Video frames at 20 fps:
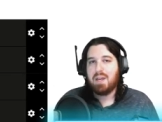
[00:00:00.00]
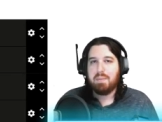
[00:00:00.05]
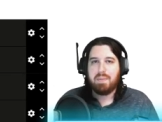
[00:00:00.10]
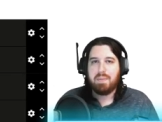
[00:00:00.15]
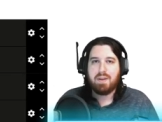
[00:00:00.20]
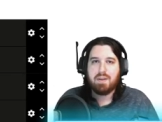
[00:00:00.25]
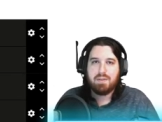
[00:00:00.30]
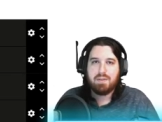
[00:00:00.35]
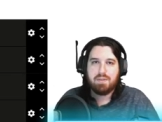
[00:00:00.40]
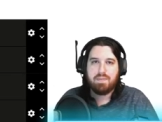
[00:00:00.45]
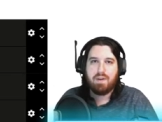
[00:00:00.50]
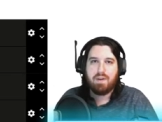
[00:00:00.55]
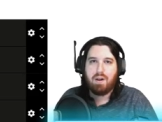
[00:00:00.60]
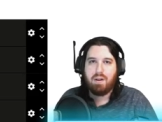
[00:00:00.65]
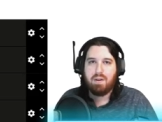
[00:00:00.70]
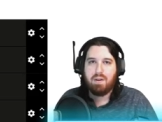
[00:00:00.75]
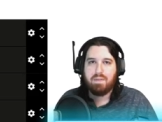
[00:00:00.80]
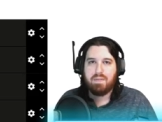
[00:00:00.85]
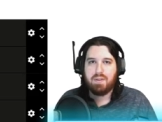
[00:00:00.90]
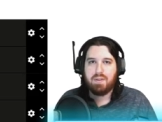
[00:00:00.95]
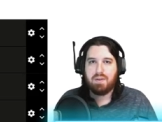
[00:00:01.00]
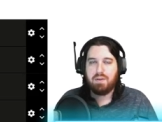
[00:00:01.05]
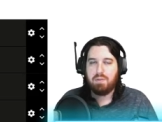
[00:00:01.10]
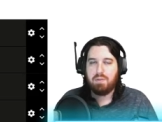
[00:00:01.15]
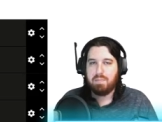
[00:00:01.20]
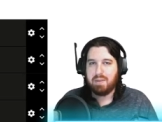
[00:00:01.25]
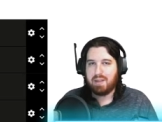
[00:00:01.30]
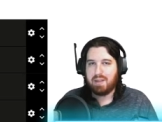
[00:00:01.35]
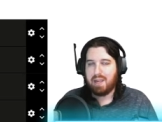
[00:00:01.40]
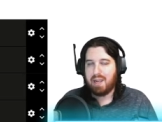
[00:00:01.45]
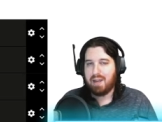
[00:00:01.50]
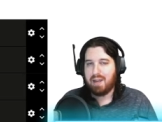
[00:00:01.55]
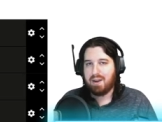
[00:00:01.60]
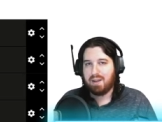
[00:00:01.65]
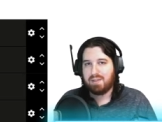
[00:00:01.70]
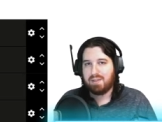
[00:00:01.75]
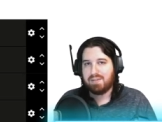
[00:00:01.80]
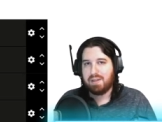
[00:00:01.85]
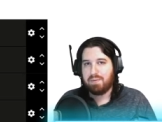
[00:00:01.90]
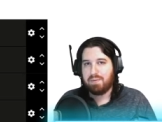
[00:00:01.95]
because of all of the new
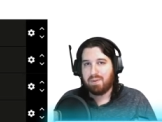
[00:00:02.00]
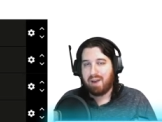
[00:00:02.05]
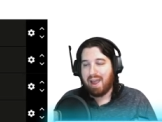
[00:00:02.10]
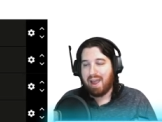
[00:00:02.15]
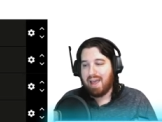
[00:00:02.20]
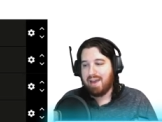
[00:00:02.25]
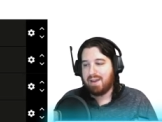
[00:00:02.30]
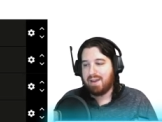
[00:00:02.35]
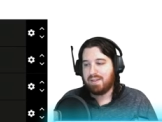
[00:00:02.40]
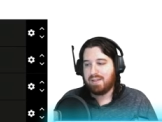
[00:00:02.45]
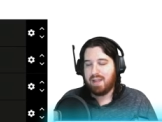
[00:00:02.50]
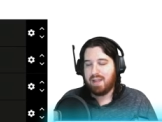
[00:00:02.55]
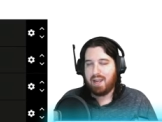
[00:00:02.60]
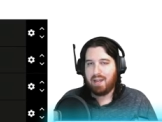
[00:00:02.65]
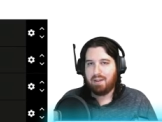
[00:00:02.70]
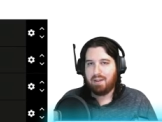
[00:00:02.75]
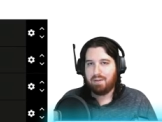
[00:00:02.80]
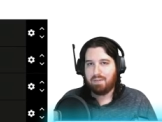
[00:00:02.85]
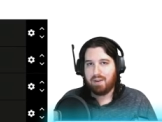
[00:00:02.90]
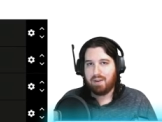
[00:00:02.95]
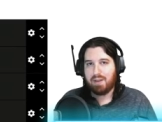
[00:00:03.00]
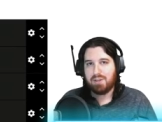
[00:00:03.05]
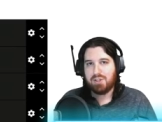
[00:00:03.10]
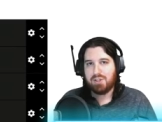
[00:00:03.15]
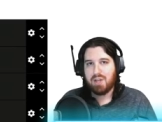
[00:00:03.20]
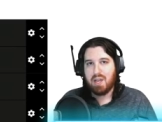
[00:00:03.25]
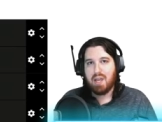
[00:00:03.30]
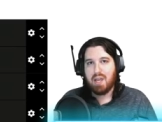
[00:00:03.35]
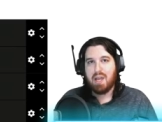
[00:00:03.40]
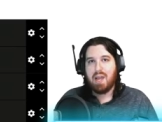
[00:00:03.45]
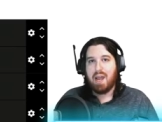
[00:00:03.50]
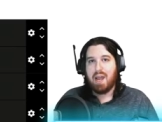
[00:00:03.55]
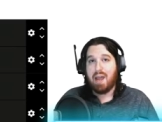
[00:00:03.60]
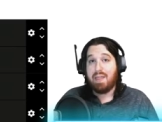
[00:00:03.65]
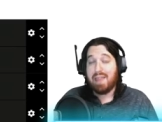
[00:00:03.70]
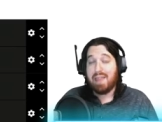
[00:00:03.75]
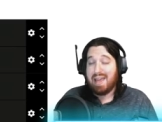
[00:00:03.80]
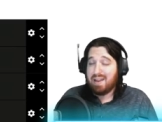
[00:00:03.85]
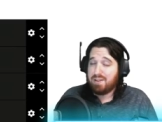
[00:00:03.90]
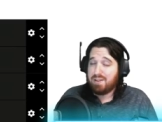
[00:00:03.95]
mechanics that were added to Halo Reach.
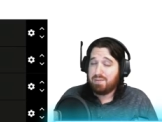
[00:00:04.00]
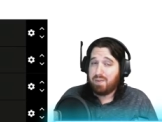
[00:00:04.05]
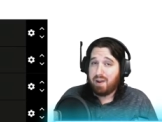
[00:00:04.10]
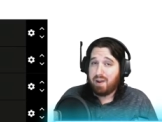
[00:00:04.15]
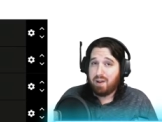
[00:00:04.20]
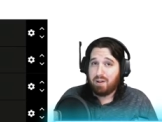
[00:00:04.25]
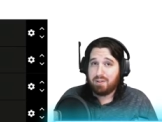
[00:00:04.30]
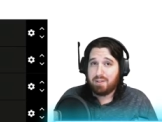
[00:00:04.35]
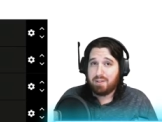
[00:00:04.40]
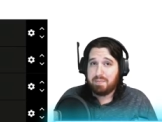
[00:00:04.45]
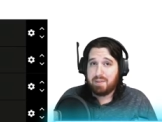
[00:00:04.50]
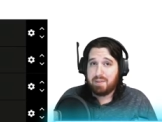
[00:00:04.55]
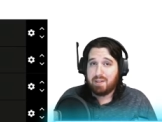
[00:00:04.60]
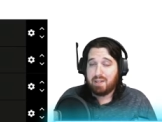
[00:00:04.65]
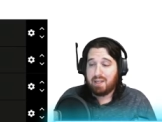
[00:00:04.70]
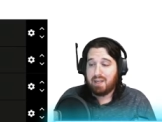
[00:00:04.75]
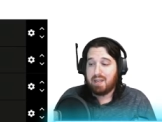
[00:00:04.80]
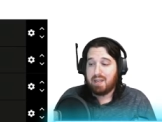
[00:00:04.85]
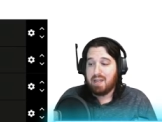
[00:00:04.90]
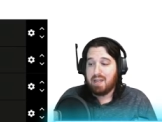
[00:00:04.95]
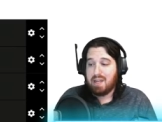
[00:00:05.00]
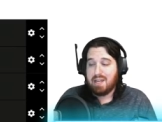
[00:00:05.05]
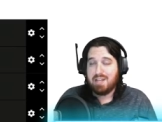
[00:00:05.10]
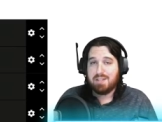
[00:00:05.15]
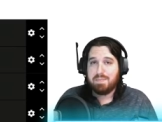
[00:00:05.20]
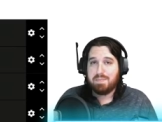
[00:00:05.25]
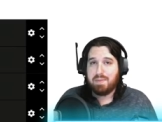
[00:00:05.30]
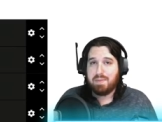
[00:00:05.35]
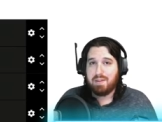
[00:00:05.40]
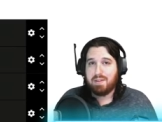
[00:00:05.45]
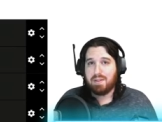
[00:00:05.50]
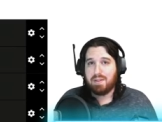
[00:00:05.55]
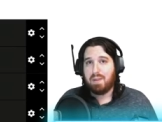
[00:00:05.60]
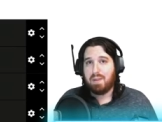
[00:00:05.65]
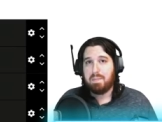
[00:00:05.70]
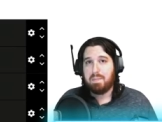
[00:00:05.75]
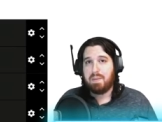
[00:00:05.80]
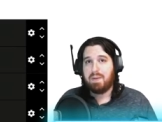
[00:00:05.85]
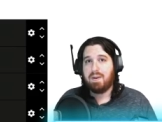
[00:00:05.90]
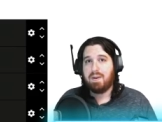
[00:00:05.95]
And that is why ultimately it split the
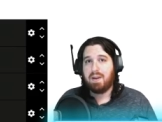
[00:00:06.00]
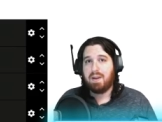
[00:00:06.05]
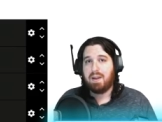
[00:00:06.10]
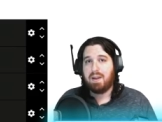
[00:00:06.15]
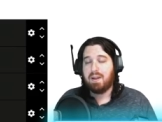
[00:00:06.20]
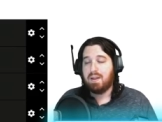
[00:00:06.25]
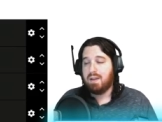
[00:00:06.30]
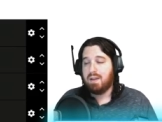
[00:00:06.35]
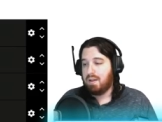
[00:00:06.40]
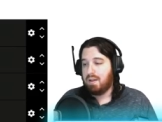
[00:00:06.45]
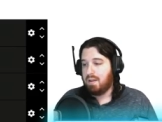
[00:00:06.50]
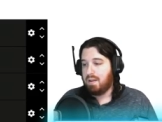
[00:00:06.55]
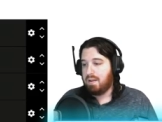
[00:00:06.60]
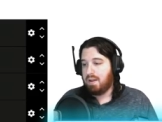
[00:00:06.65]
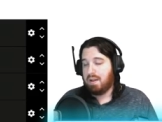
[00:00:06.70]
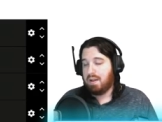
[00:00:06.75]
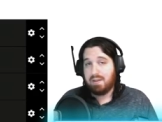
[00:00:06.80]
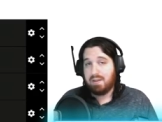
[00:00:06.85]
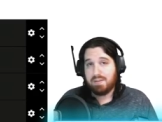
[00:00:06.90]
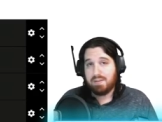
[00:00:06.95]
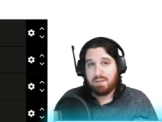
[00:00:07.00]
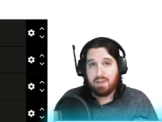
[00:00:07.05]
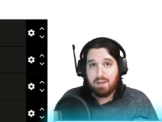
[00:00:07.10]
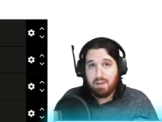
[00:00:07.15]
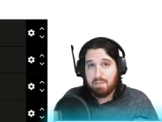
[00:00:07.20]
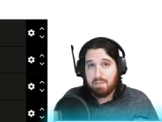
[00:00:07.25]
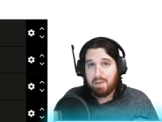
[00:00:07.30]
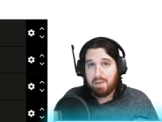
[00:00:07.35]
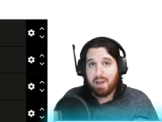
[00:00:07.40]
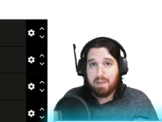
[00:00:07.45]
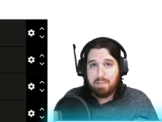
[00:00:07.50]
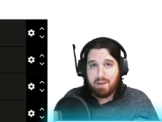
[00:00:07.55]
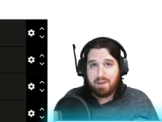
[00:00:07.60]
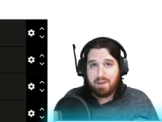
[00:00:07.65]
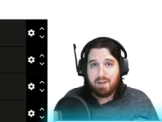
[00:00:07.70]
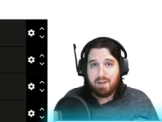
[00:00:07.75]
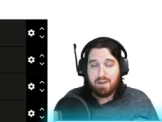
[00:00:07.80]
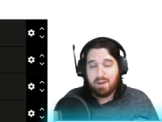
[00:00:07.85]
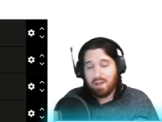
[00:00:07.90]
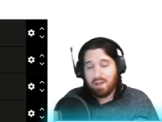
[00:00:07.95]
community, at least in my
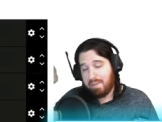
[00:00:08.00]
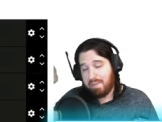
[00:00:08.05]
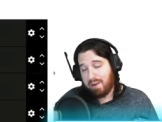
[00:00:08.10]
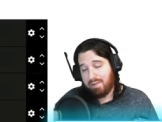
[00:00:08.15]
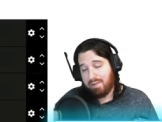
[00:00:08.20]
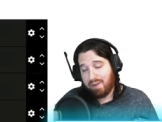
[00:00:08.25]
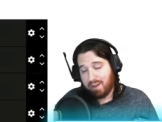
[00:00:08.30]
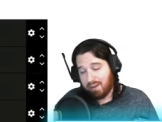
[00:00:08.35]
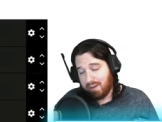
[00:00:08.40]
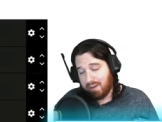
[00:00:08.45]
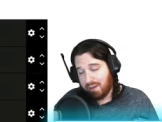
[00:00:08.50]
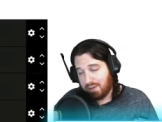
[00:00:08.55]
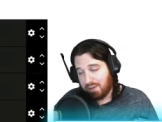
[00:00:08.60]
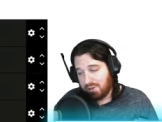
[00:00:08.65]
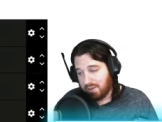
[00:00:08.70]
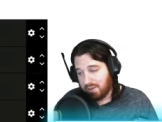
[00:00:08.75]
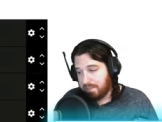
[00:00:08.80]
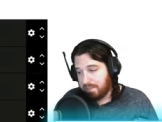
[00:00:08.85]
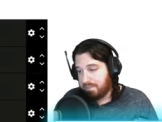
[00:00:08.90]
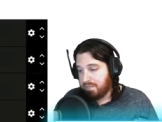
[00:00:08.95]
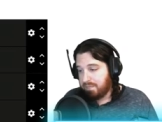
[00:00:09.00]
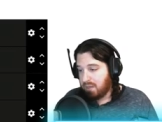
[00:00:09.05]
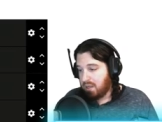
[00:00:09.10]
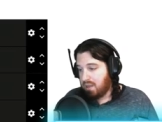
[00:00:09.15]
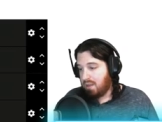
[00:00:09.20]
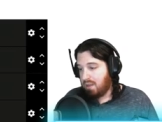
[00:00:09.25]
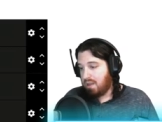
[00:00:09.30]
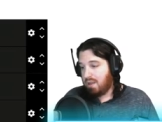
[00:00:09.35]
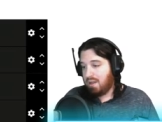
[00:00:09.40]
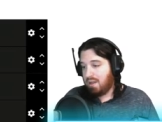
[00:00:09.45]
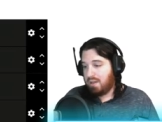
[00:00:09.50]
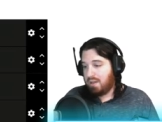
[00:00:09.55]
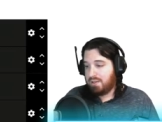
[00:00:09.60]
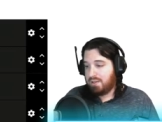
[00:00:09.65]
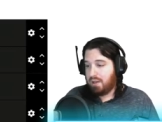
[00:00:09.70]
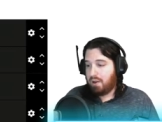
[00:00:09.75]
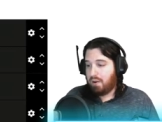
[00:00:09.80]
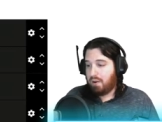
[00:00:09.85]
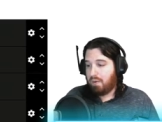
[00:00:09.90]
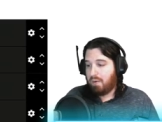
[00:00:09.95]
opinion and my recollection.
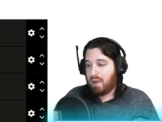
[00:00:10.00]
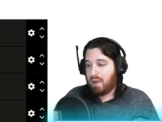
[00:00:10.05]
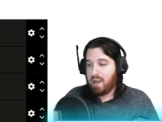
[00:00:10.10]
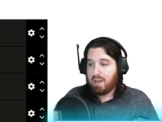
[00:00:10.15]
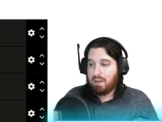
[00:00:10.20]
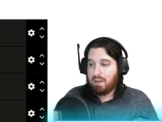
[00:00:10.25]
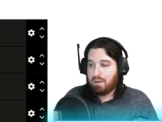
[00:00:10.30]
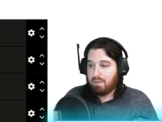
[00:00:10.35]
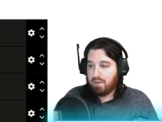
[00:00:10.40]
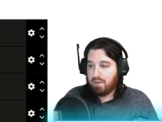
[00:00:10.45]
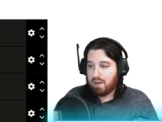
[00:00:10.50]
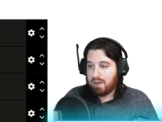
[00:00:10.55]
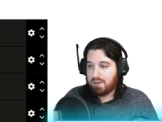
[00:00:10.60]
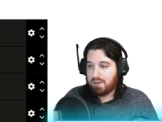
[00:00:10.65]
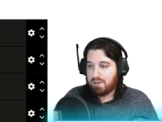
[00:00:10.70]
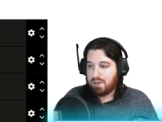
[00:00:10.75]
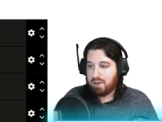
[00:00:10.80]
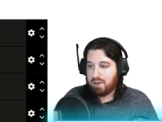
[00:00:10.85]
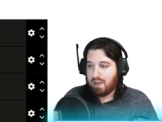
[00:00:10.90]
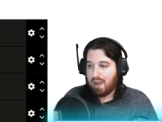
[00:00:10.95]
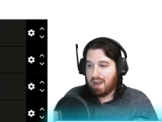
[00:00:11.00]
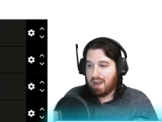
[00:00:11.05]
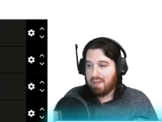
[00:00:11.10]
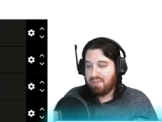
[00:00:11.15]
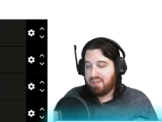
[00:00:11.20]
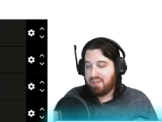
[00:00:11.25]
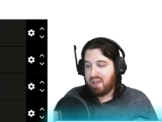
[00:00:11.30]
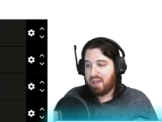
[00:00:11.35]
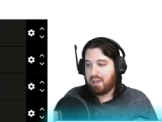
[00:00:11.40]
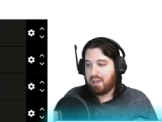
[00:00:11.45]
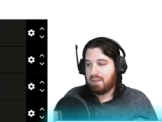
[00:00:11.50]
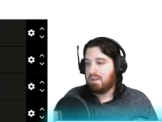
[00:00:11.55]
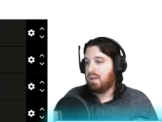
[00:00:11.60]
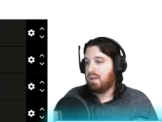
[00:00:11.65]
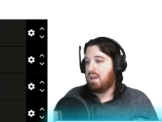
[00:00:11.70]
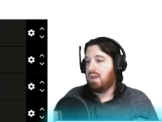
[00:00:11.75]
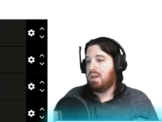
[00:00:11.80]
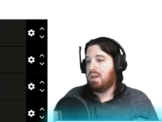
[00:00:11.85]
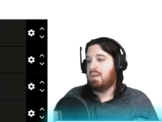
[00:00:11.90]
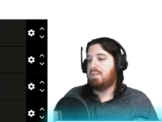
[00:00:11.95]
So, Halo Reach, I think,
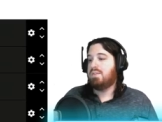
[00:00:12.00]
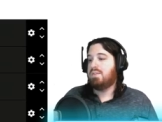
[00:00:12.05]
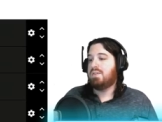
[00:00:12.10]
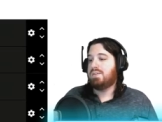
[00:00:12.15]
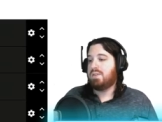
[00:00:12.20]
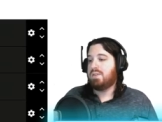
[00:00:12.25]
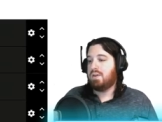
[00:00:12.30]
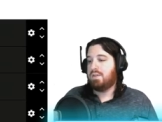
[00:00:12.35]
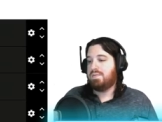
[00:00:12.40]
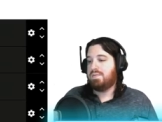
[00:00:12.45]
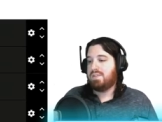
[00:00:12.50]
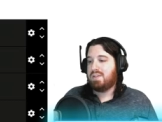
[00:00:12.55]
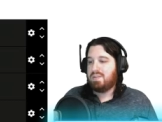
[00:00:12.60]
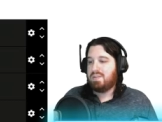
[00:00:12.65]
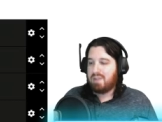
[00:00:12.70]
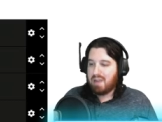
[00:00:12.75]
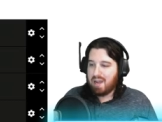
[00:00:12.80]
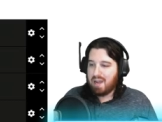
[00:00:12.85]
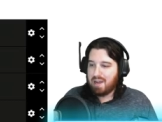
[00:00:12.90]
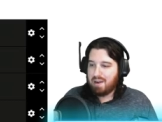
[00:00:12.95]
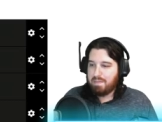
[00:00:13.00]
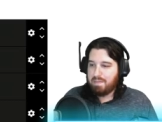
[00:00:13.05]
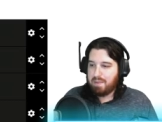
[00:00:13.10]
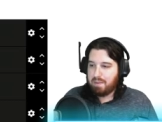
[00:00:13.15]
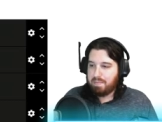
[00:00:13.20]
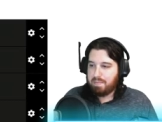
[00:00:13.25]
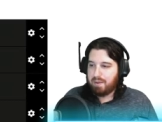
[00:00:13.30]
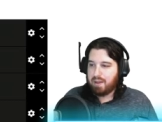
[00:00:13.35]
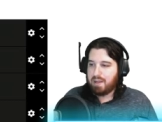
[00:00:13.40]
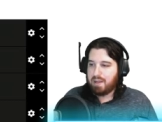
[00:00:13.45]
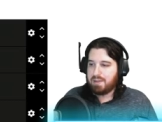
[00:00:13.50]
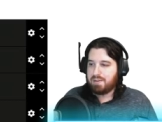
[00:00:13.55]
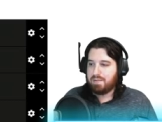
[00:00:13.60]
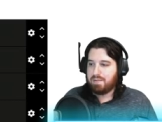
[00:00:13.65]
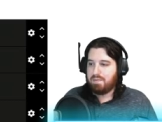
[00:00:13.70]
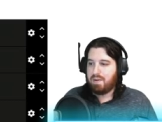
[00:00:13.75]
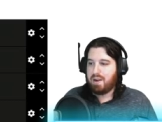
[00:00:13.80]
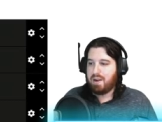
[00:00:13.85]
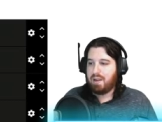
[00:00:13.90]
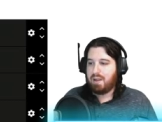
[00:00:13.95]
deserves to kind of be placed
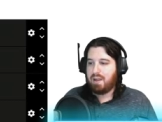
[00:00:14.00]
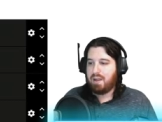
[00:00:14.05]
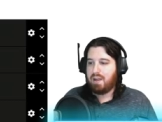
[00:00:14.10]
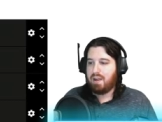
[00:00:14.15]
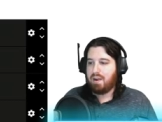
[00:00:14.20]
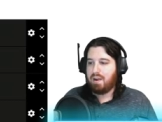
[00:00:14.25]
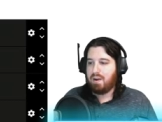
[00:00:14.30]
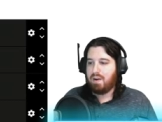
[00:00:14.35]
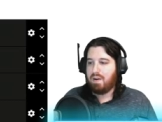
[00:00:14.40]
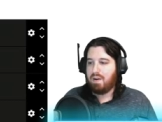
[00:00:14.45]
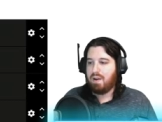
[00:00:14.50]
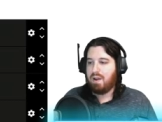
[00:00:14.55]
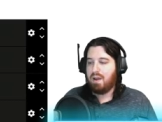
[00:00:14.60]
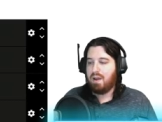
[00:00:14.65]
right here